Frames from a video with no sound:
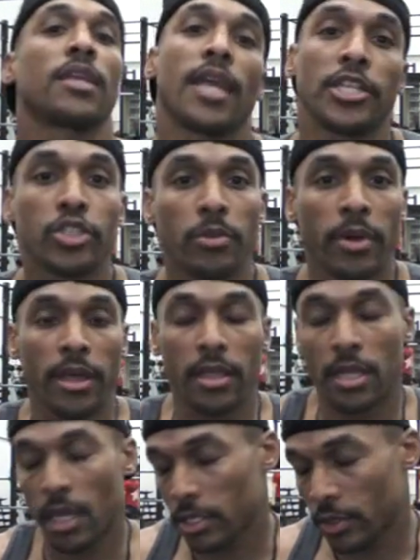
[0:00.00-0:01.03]
Catch your
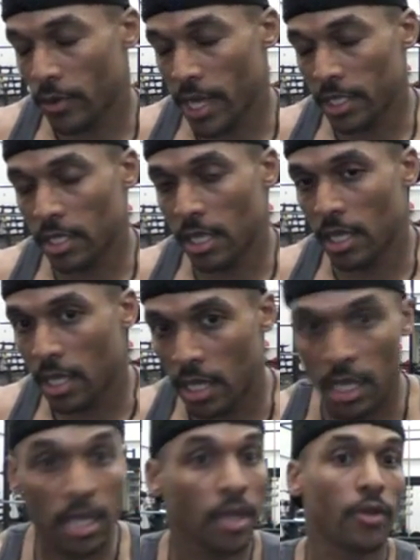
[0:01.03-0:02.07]
breath, catch your rest,
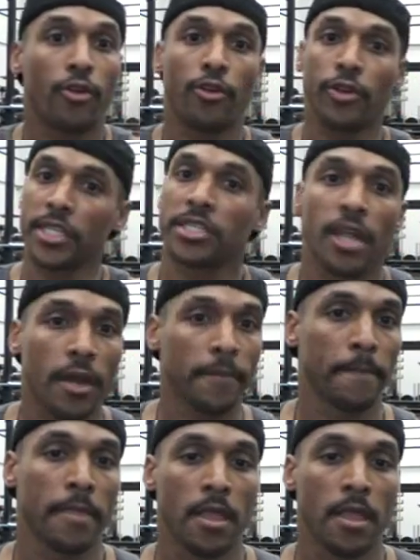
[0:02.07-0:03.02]
restart.